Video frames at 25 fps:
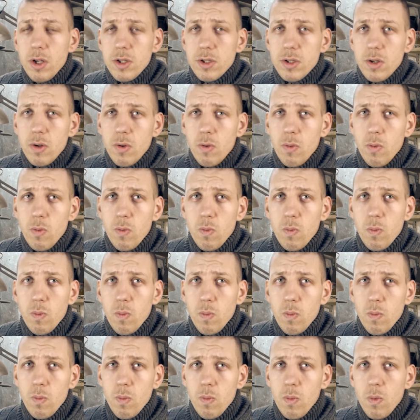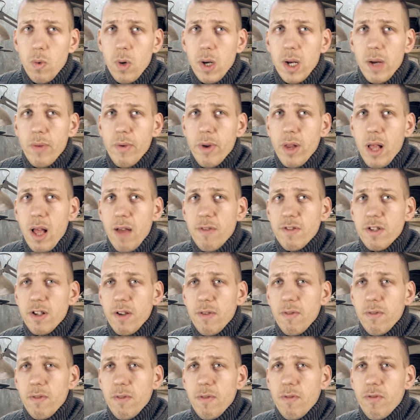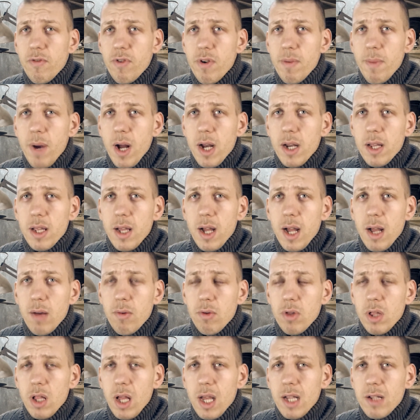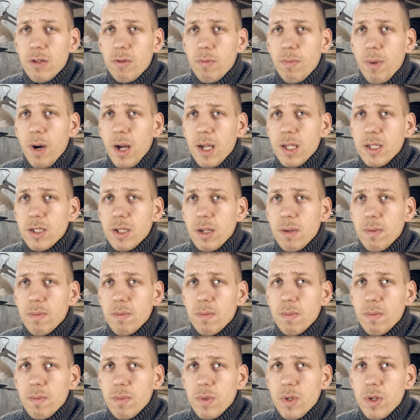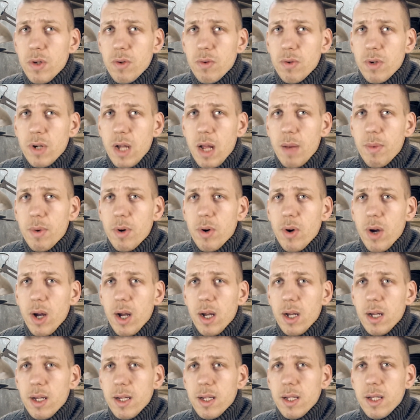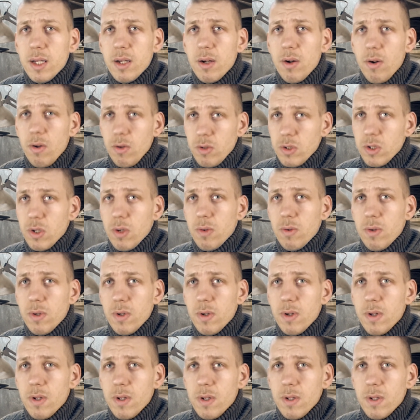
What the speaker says: So when I will have some free money, I would like to buy some new camera also.